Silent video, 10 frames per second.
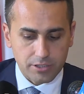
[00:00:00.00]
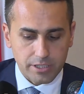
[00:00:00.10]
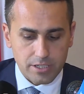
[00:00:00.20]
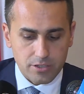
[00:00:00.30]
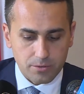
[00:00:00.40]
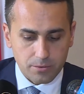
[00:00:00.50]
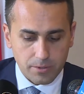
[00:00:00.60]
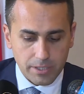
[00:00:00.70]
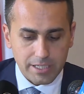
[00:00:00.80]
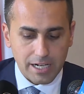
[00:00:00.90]
against
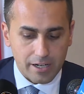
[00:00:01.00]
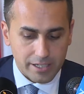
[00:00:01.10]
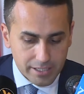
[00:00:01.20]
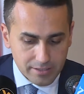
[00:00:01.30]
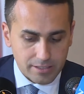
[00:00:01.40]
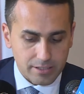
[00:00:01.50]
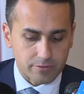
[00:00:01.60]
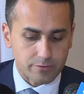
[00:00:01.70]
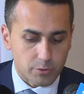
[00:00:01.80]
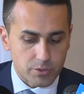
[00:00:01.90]
Ukraine are hitting
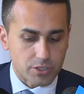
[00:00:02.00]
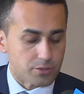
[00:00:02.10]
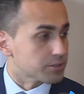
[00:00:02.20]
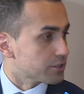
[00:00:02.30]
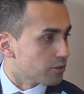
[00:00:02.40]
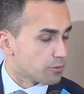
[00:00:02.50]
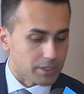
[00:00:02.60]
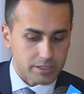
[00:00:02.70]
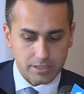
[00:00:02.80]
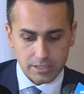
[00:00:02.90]
food security
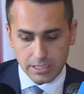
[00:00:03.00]
globally.